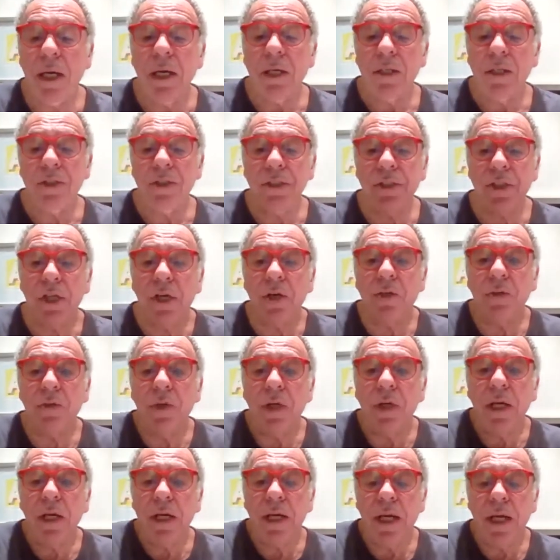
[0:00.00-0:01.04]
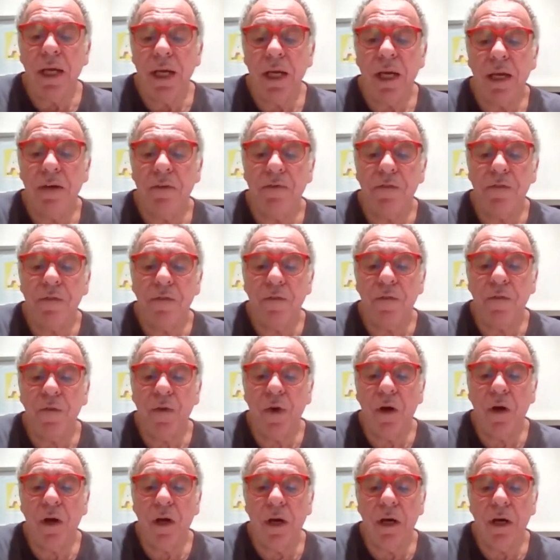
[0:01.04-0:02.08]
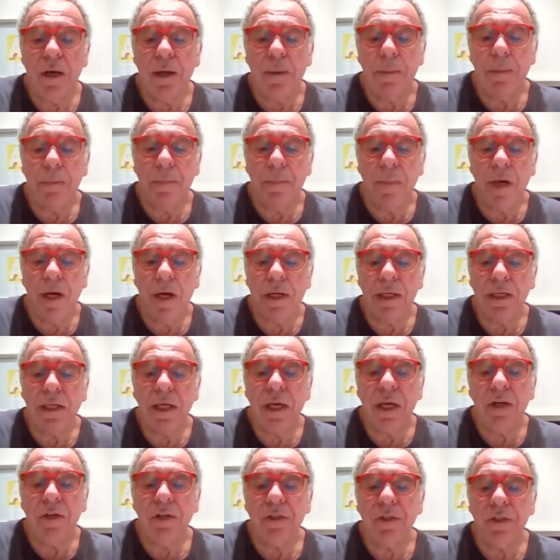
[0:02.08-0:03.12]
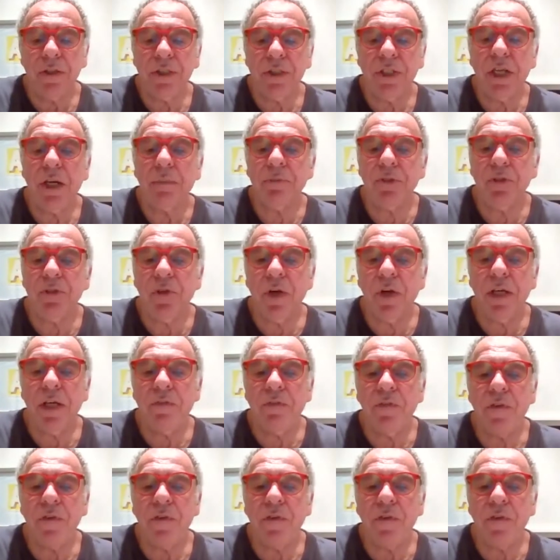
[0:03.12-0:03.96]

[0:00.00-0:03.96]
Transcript: so if I can get you to sit up straight,